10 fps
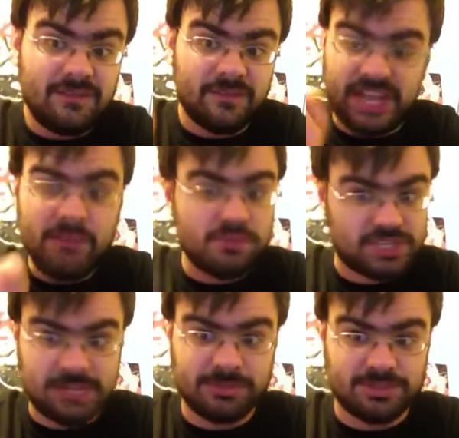The game for
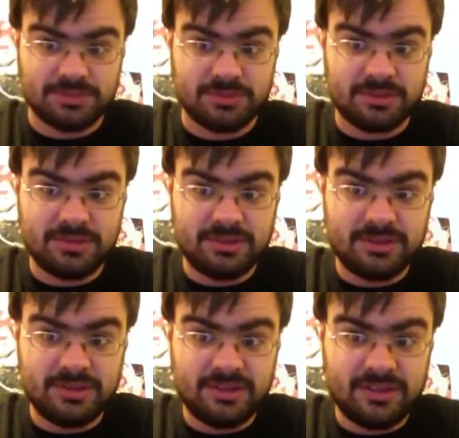Sabretooth,
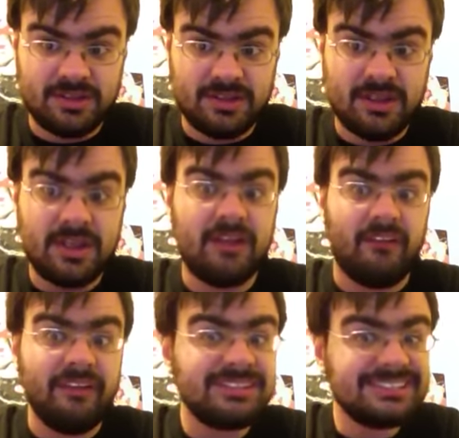
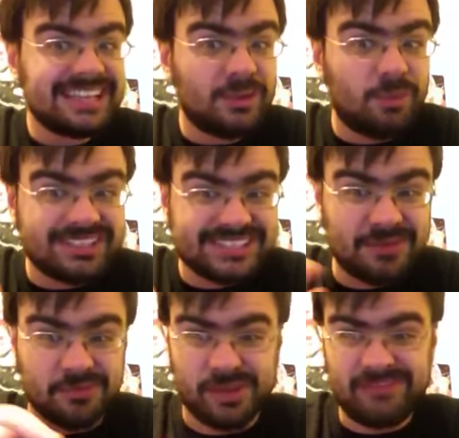he does gotta watch
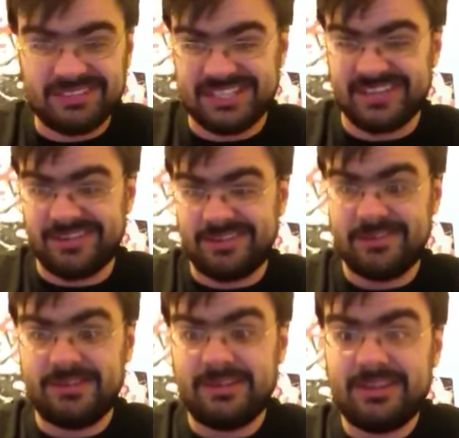out for Raventail.
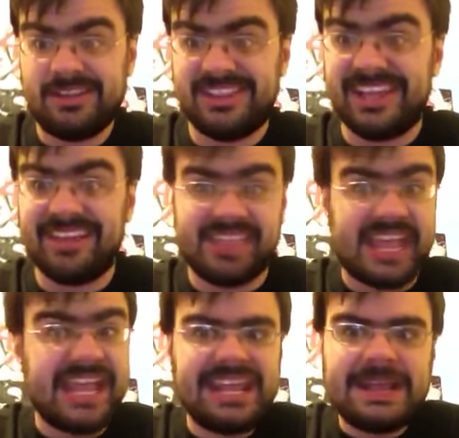
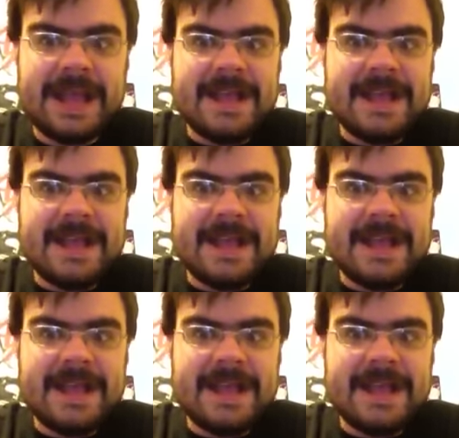They're,